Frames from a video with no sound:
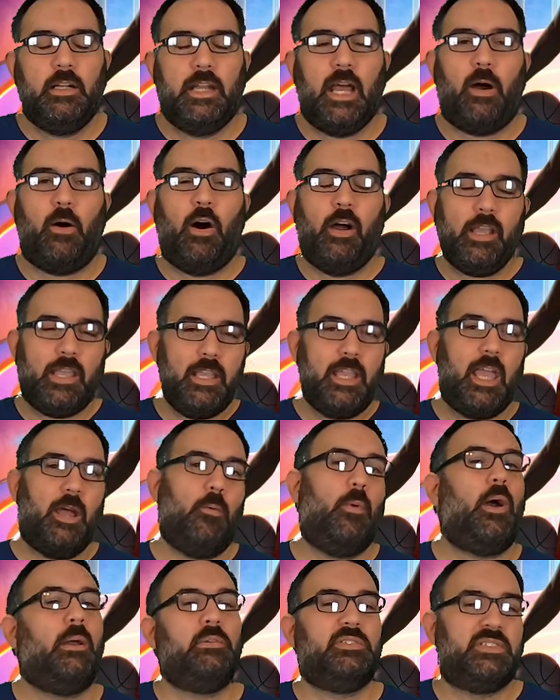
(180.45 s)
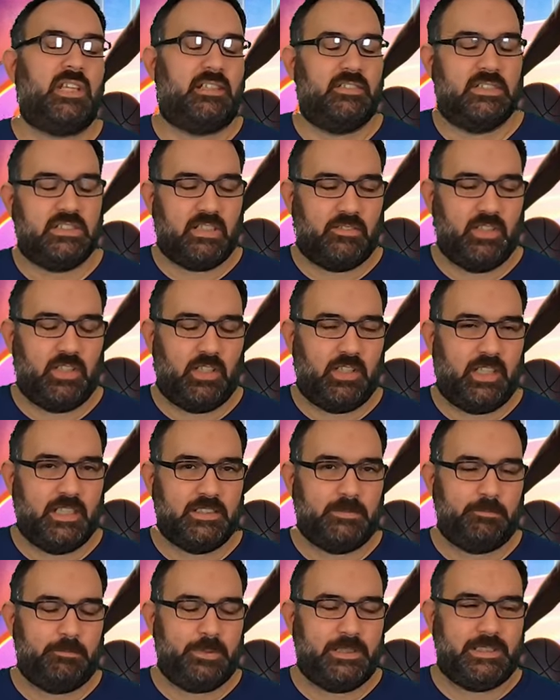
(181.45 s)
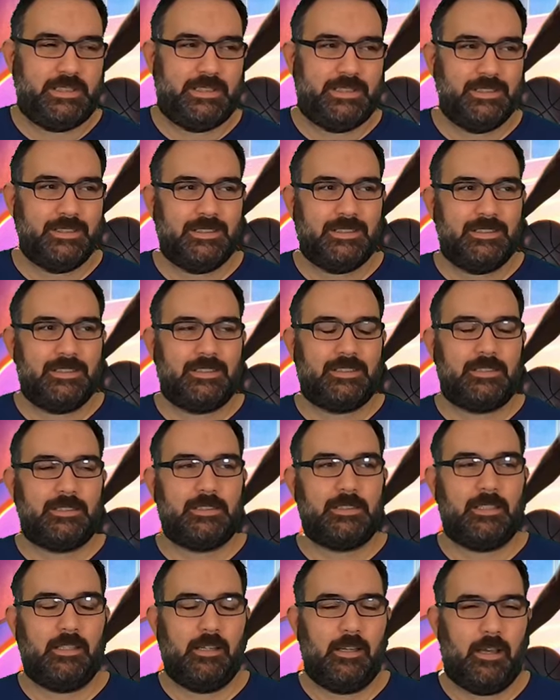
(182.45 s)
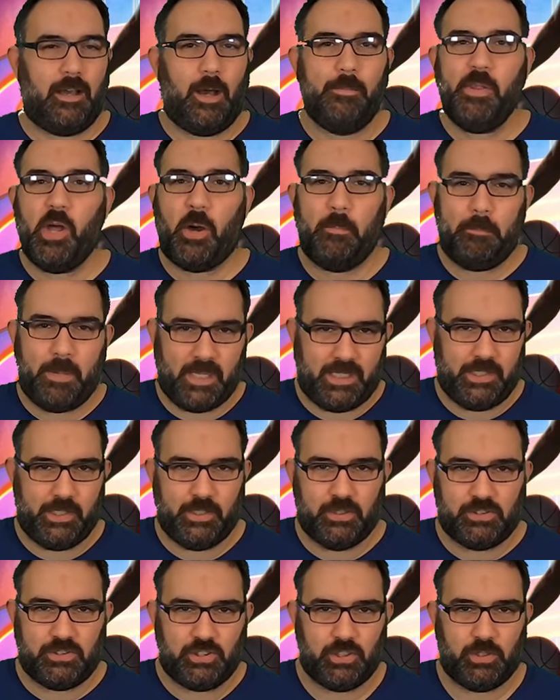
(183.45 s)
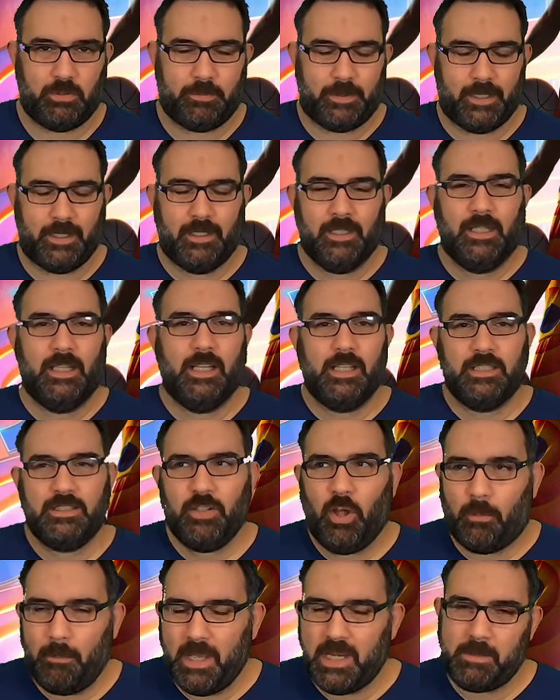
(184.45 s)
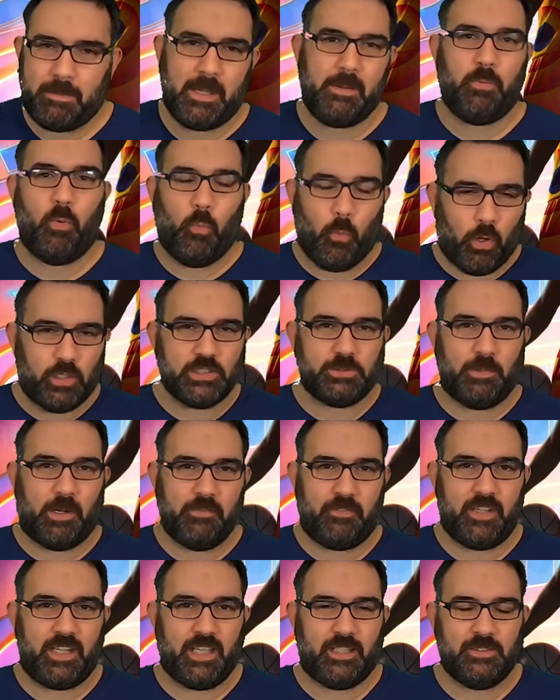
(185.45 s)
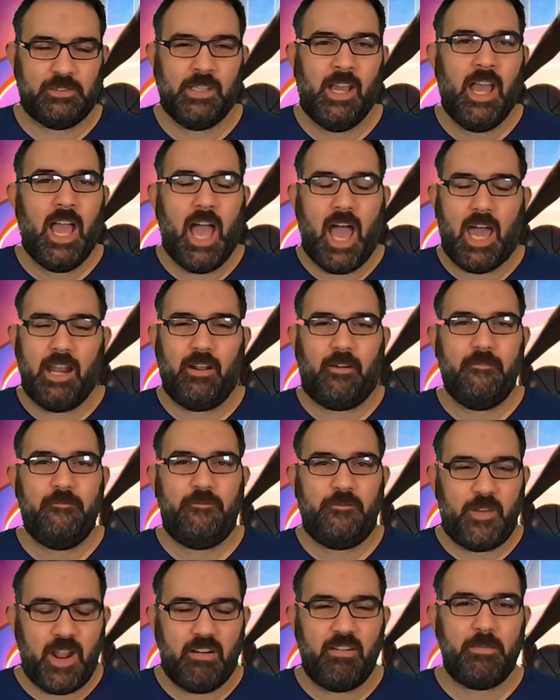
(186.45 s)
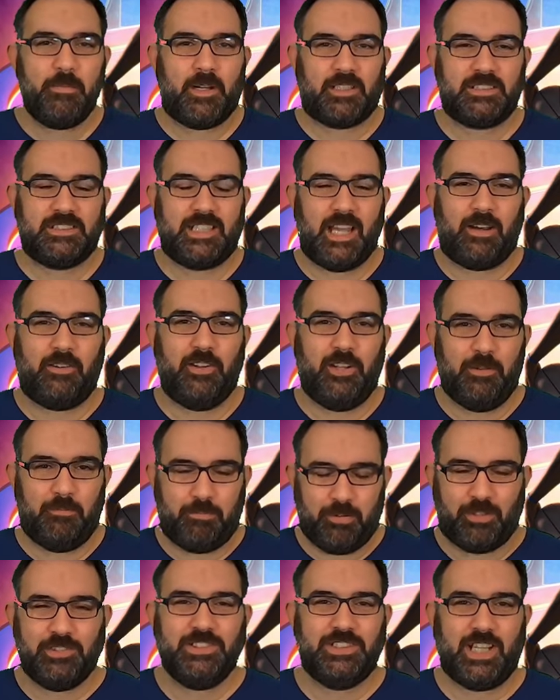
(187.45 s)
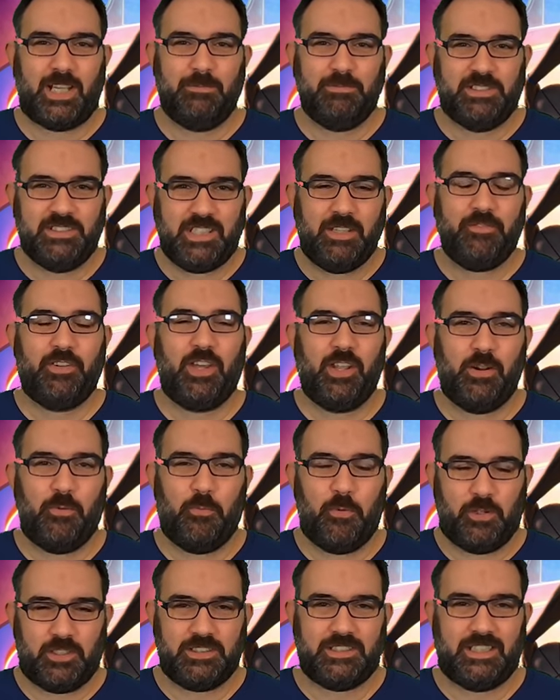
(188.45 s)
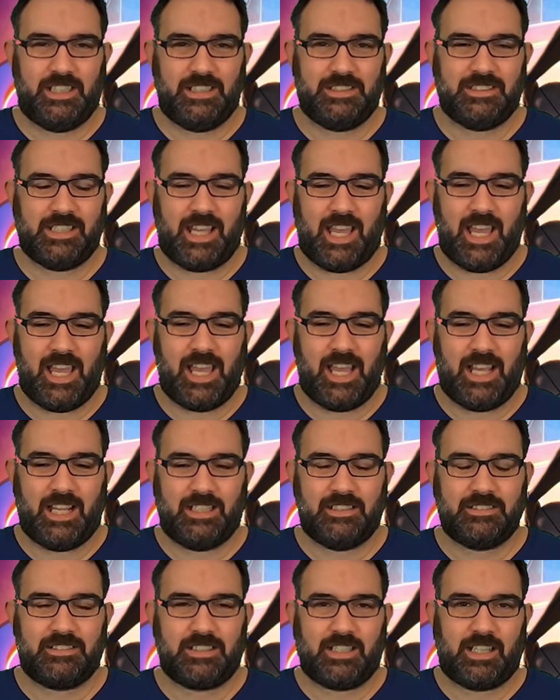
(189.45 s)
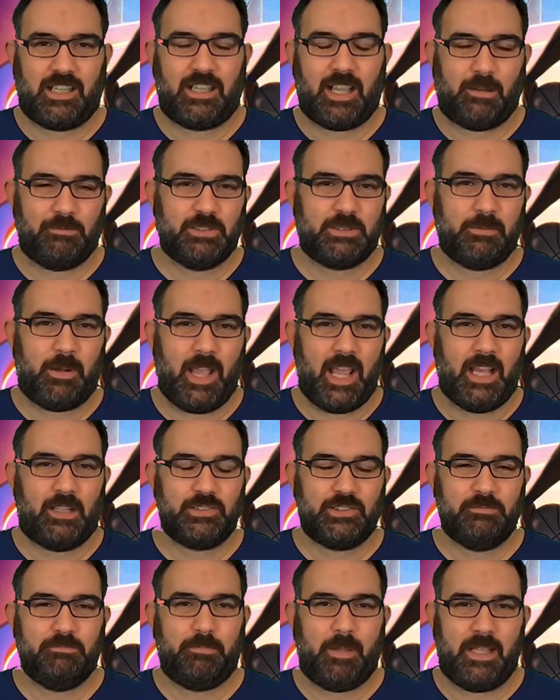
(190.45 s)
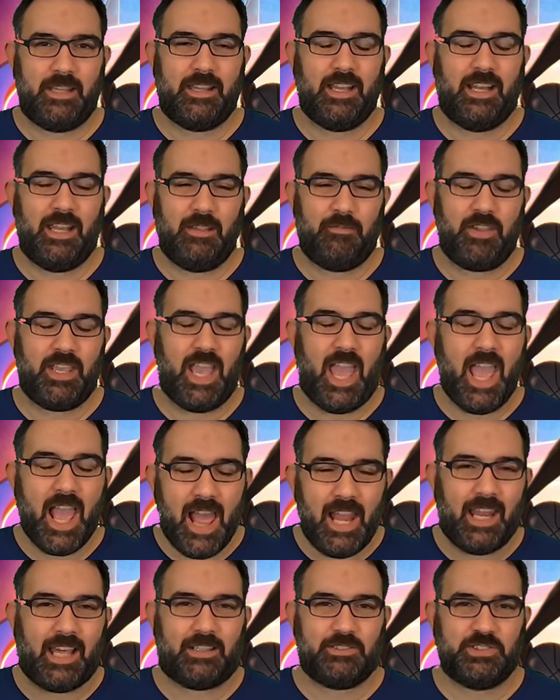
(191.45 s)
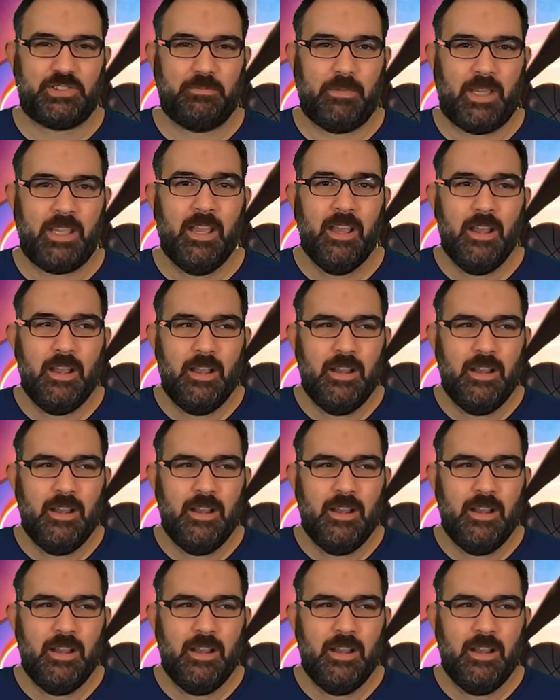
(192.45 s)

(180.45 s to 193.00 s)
Now, I can get away with saying something like this because I'm not a big YouTuber, not many people watch my videos, and I very much doubt LeBron James is ever going to watch this and come to my house and beat the living hell out of me.